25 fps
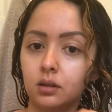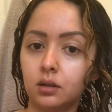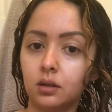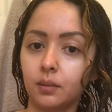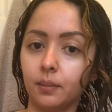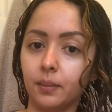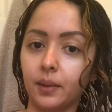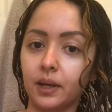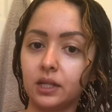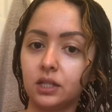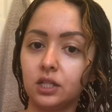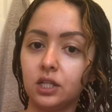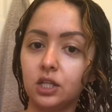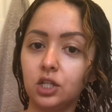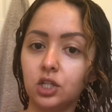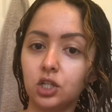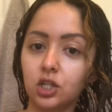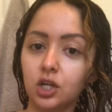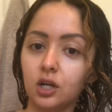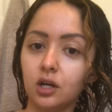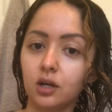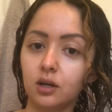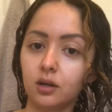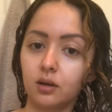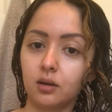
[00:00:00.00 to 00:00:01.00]
My
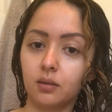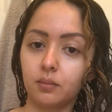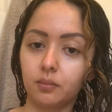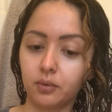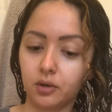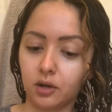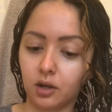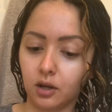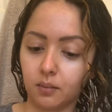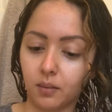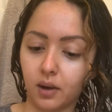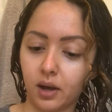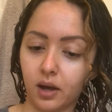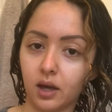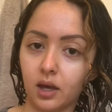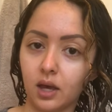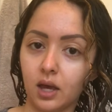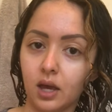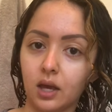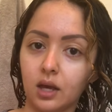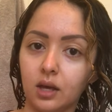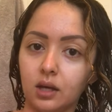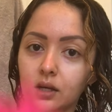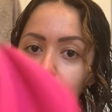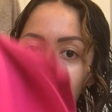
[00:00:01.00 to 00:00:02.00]
t-shirt, putting my
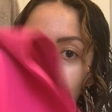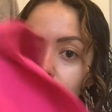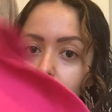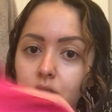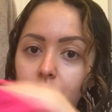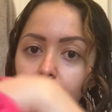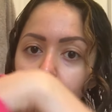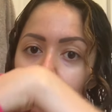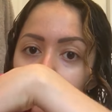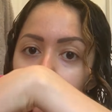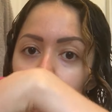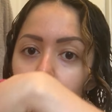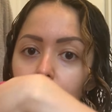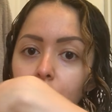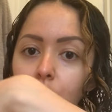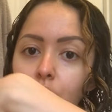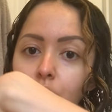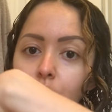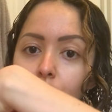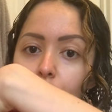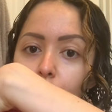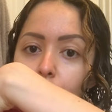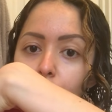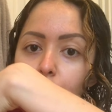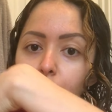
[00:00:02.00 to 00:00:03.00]
hands
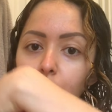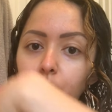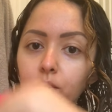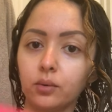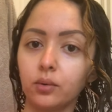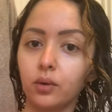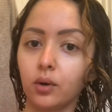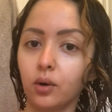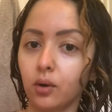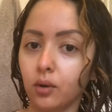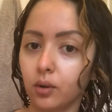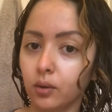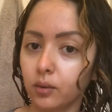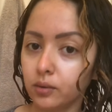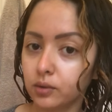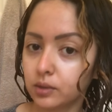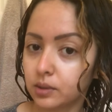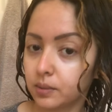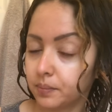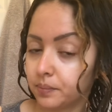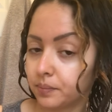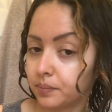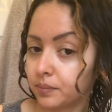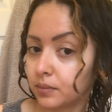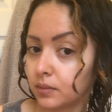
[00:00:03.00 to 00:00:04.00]
through the holes.
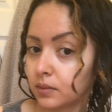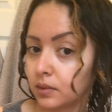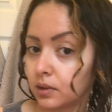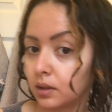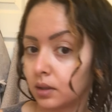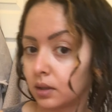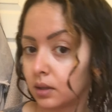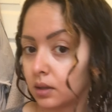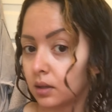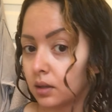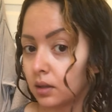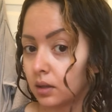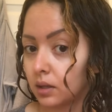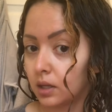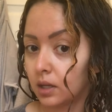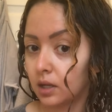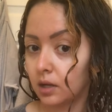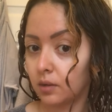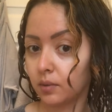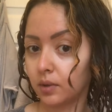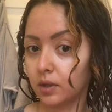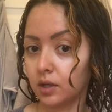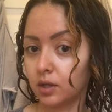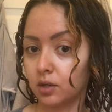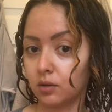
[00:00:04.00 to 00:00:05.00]

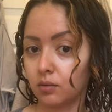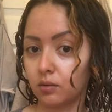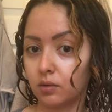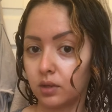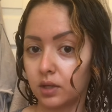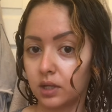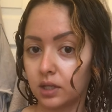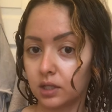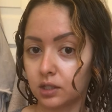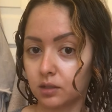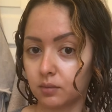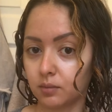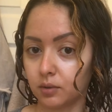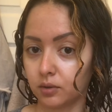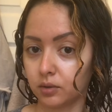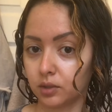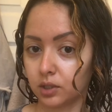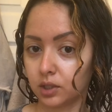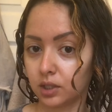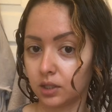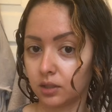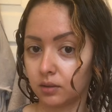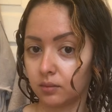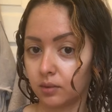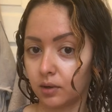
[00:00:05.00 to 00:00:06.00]
We're going to do this
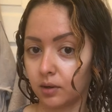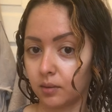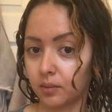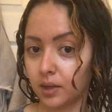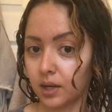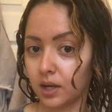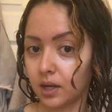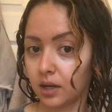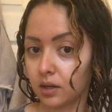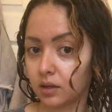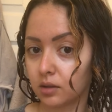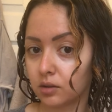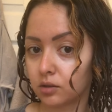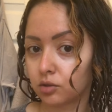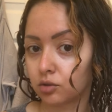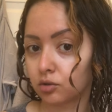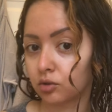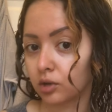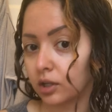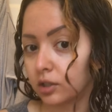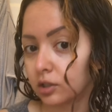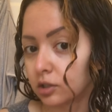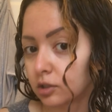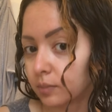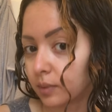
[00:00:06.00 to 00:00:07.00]
motion where we
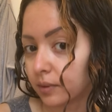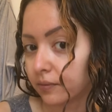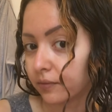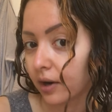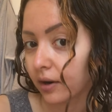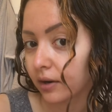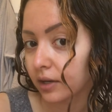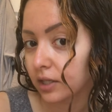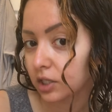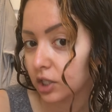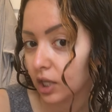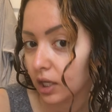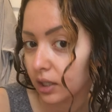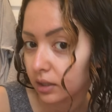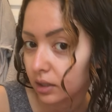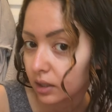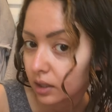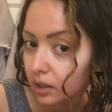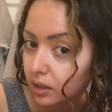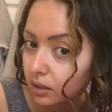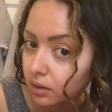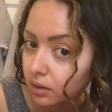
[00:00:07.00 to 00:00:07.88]
scrunch, but very gently.